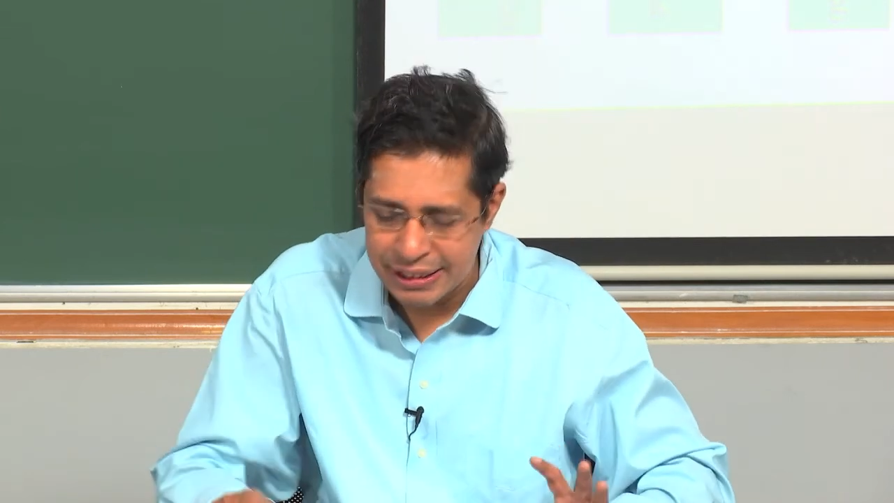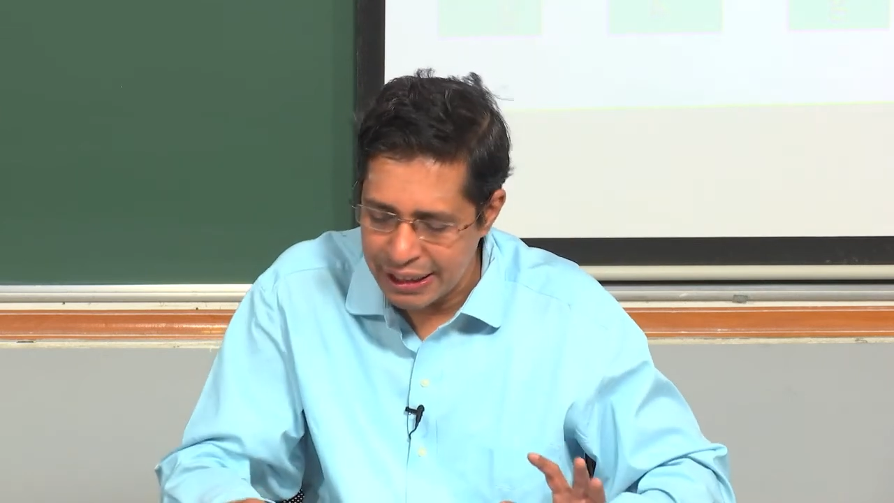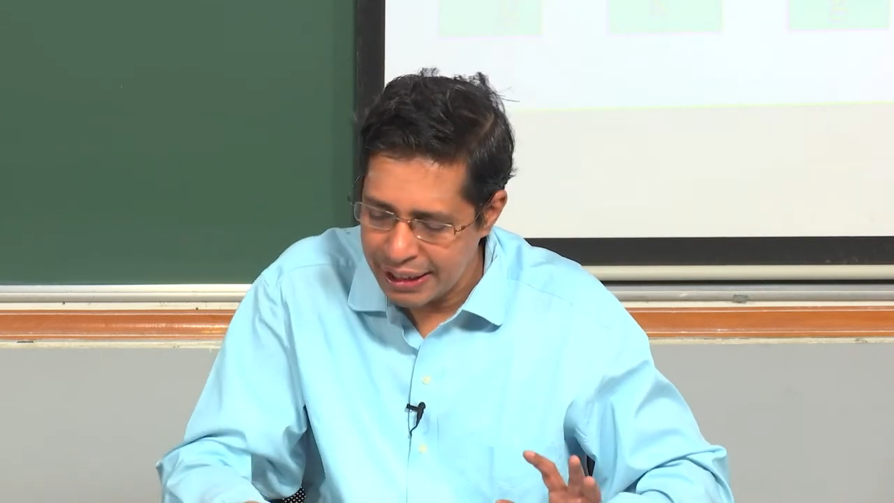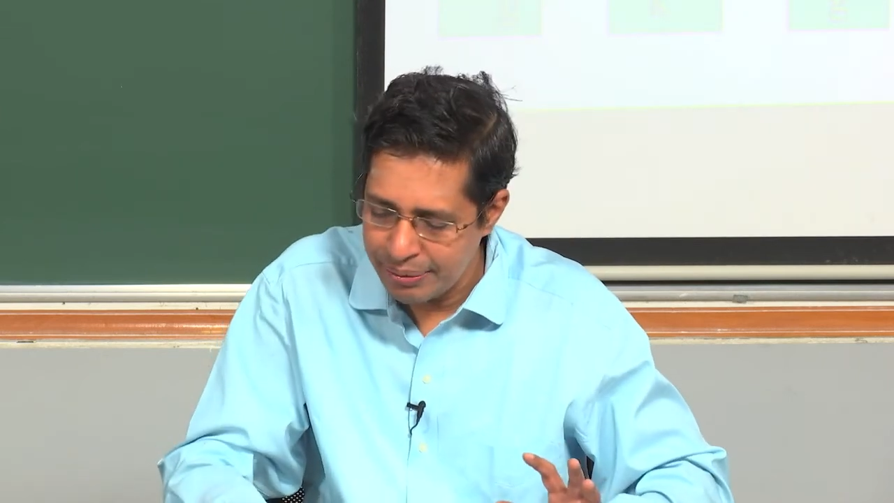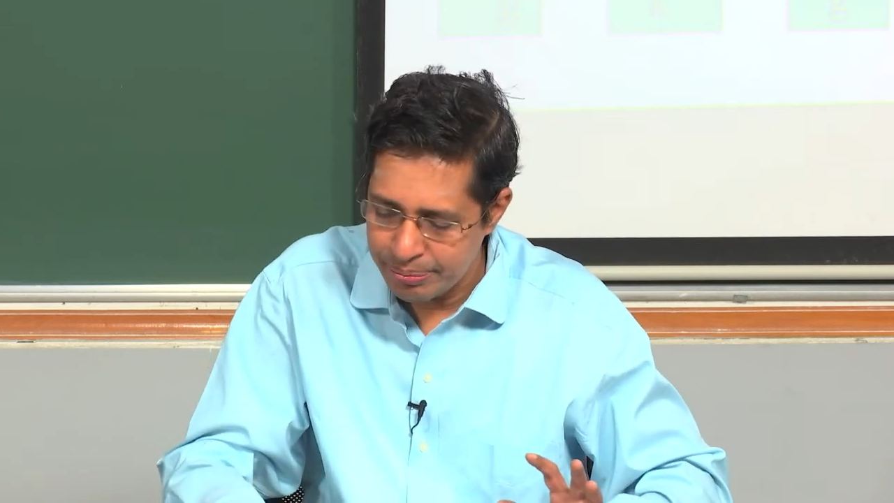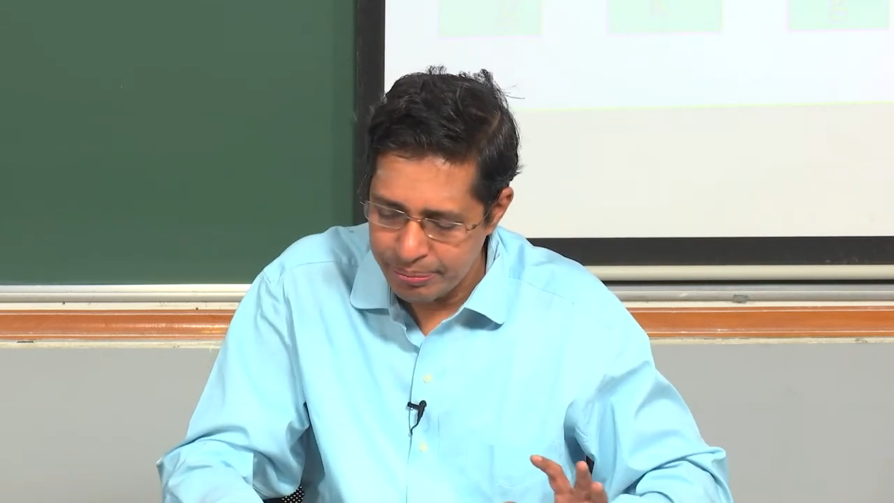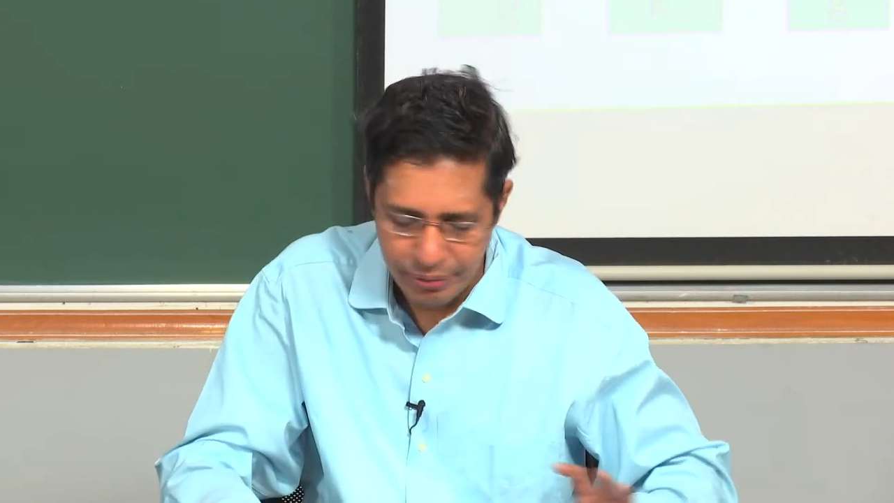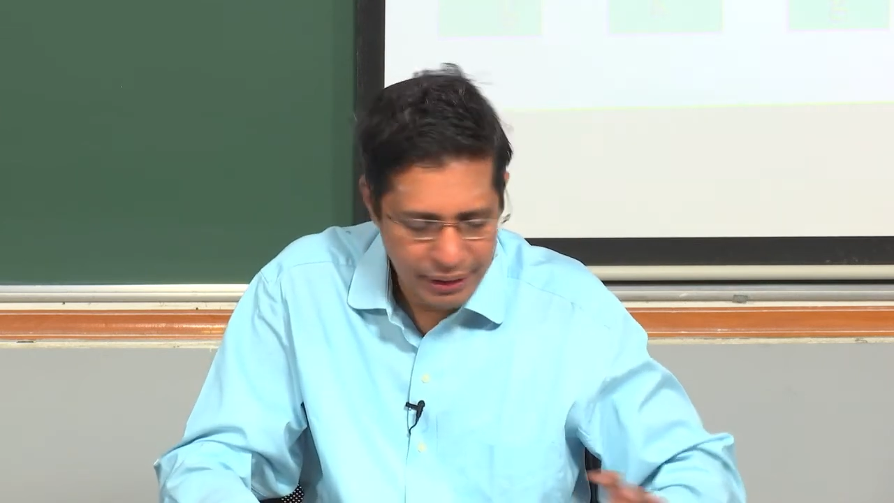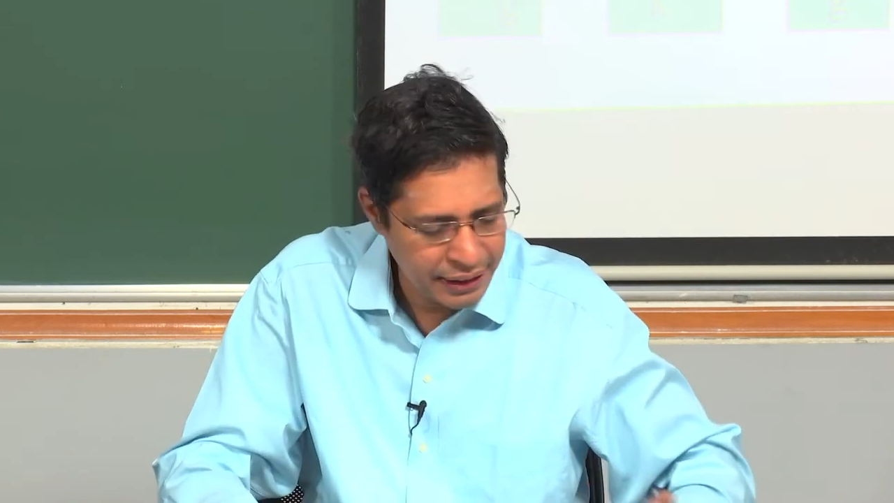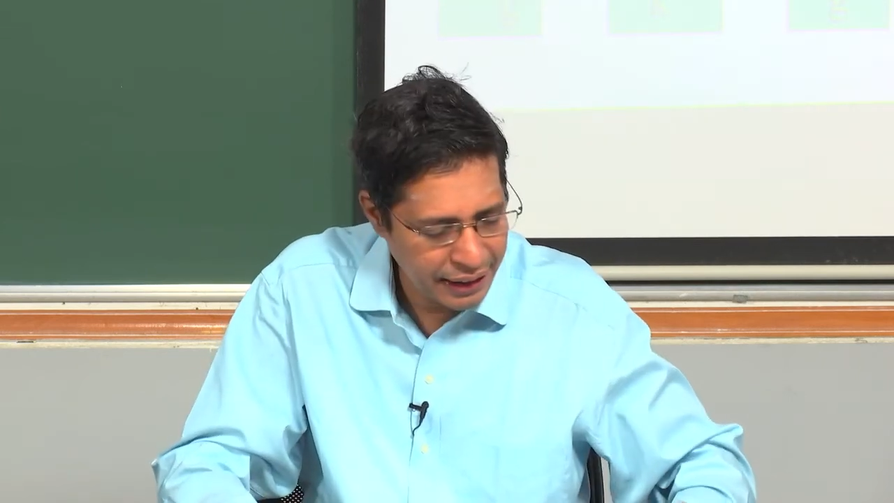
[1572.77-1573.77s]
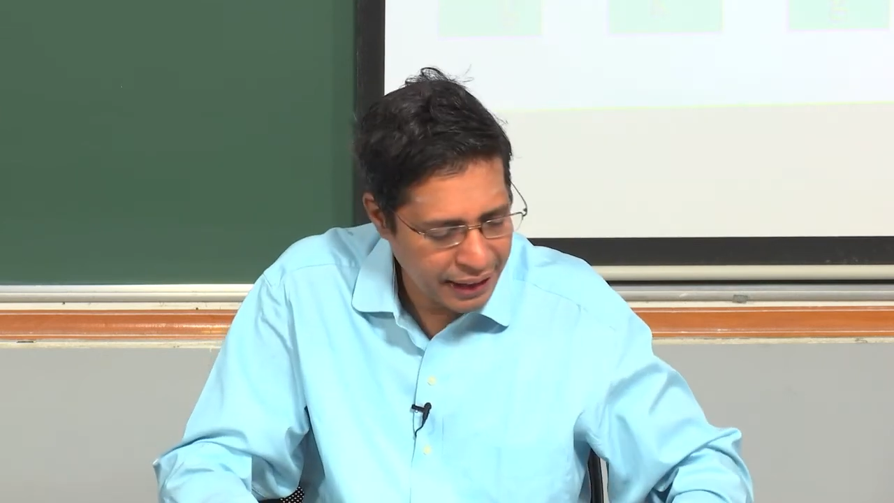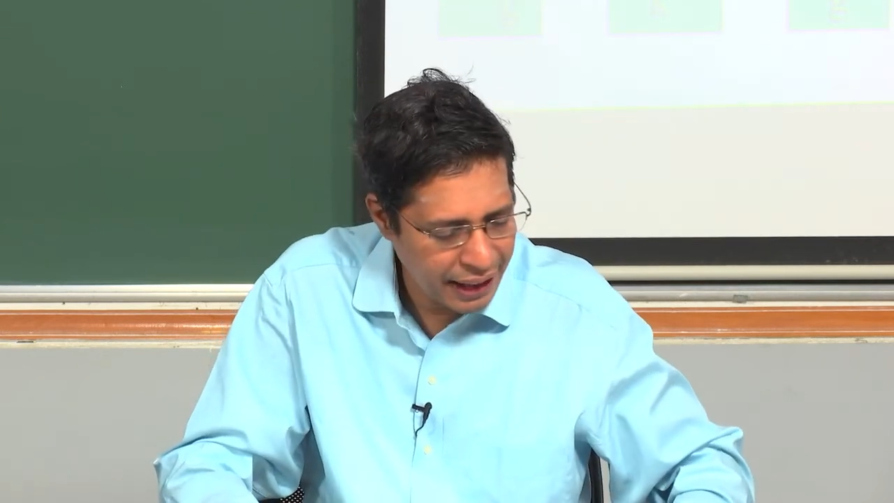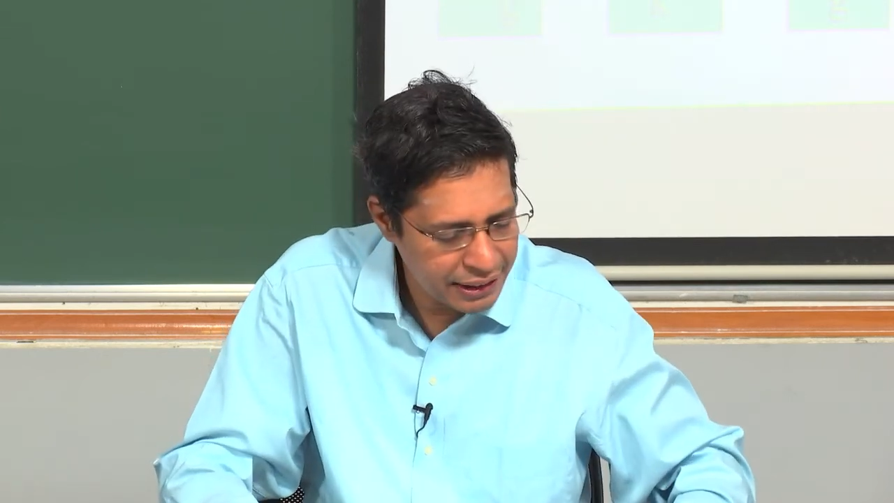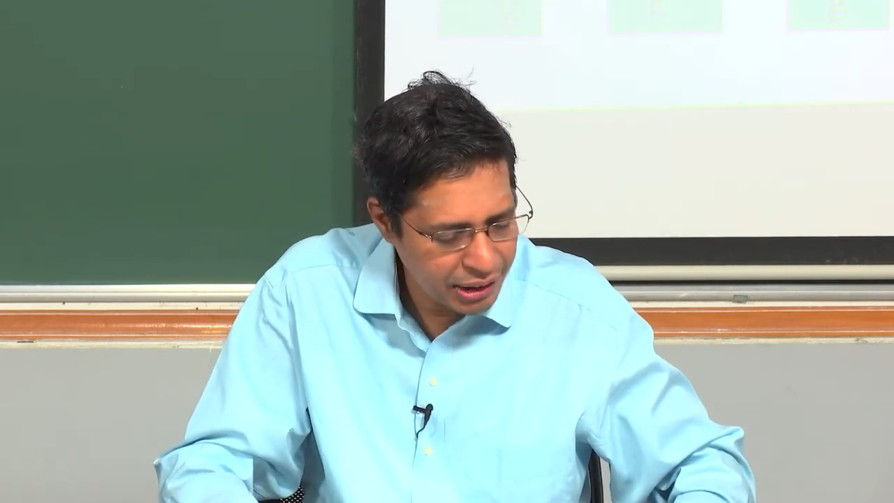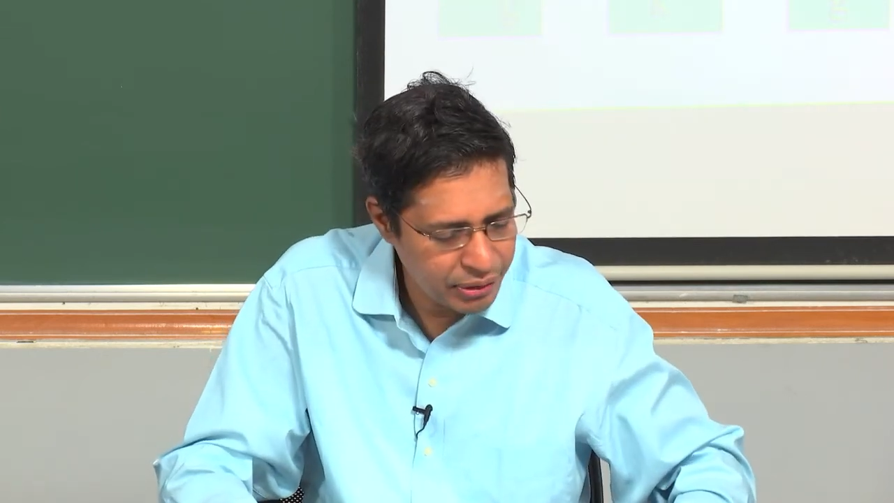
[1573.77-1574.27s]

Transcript: See, in the case